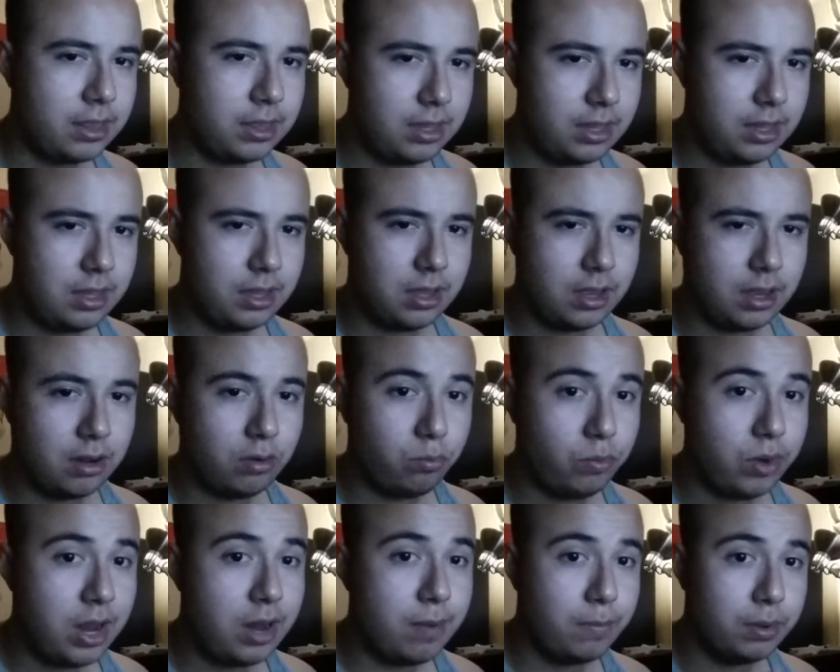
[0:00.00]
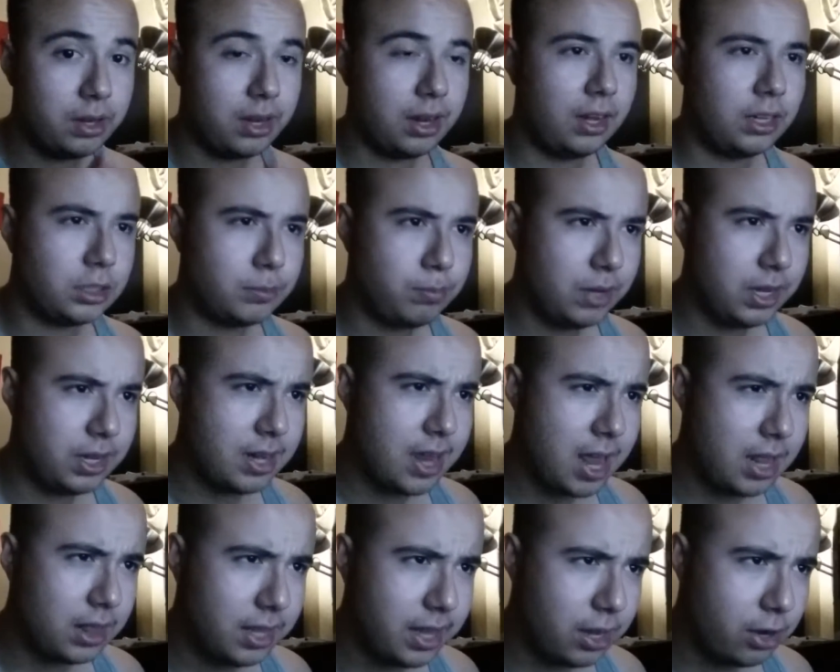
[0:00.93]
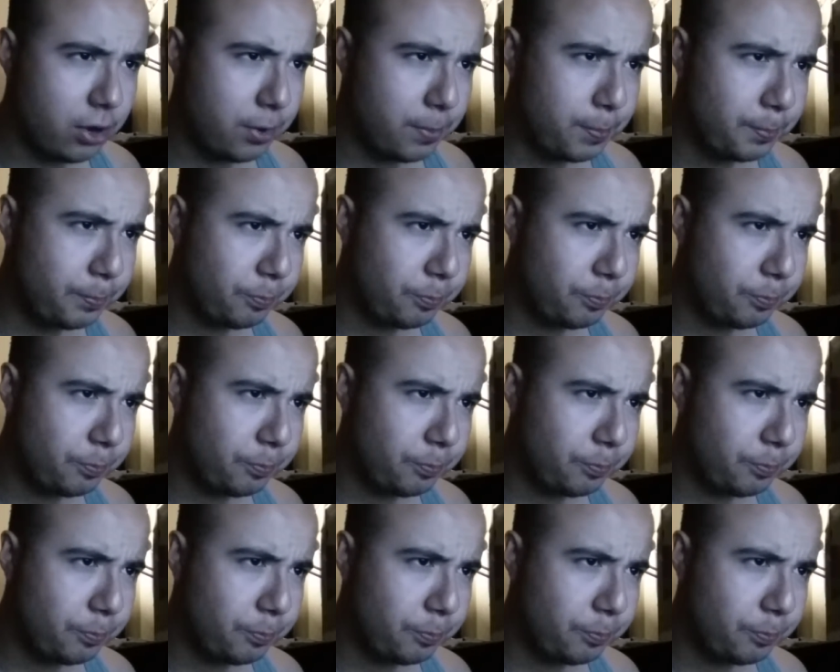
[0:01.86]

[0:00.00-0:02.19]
the rent, but I'll explain that later.